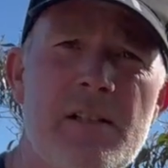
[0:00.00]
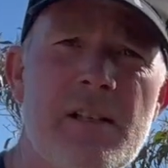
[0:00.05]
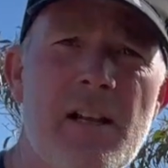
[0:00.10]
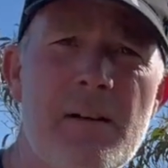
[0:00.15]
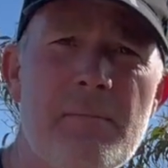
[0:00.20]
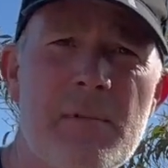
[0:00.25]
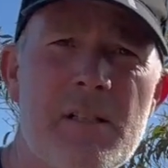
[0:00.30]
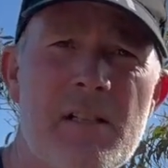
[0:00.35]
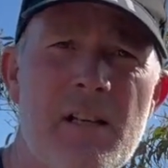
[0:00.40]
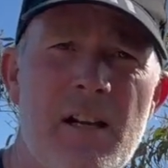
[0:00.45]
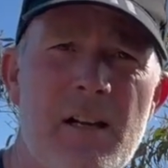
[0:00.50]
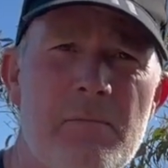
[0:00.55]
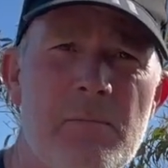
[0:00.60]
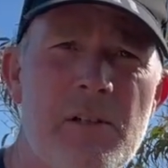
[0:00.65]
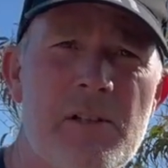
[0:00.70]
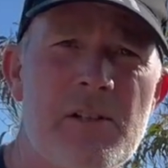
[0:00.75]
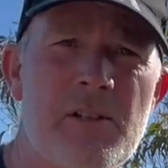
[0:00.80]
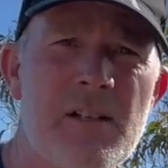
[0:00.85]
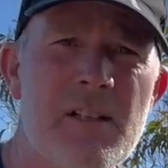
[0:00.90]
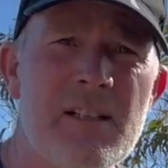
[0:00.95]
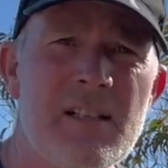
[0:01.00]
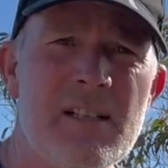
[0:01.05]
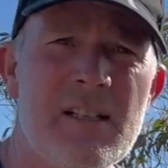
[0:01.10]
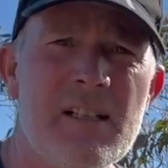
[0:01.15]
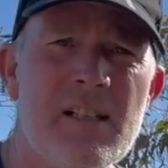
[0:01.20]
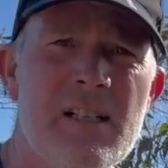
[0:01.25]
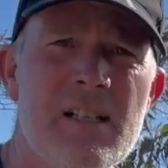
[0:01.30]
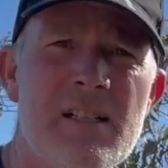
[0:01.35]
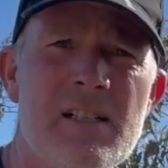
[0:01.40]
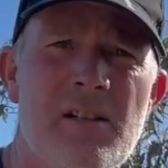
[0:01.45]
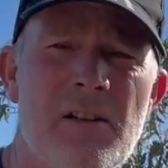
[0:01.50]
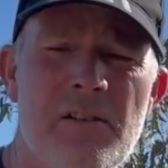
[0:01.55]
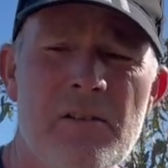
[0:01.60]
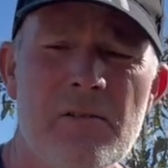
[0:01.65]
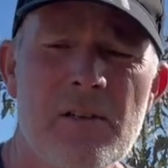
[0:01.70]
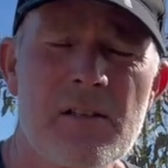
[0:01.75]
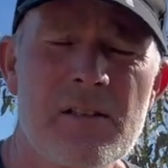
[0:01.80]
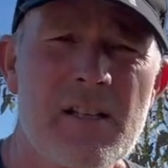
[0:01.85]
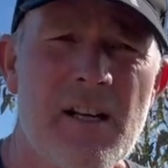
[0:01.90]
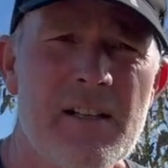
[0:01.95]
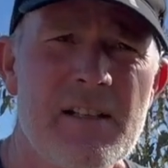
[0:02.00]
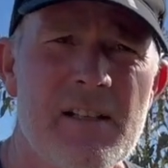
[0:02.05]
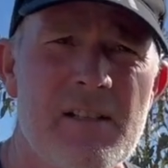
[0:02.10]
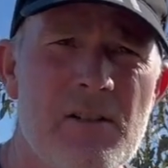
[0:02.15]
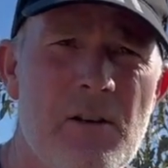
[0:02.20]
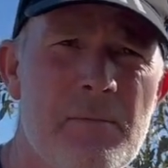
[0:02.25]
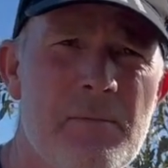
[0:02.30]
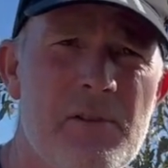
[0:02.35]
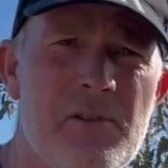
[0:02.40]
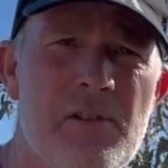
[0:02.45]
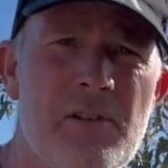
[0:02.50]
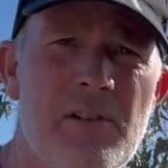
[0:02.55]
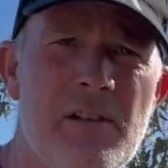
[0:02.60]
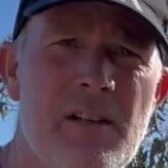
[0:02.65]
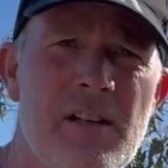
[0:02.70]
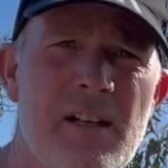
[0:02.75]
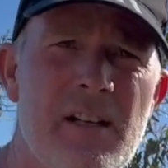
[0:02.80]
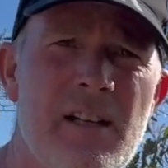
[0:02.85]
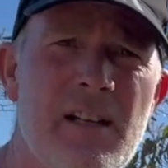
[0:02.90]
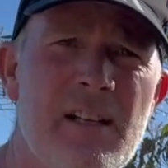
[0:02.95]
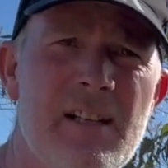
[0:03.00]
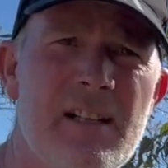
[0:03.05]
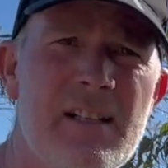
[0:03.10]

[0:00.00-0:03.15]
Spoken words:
had my sandwich. So I thought I'd take this opportunity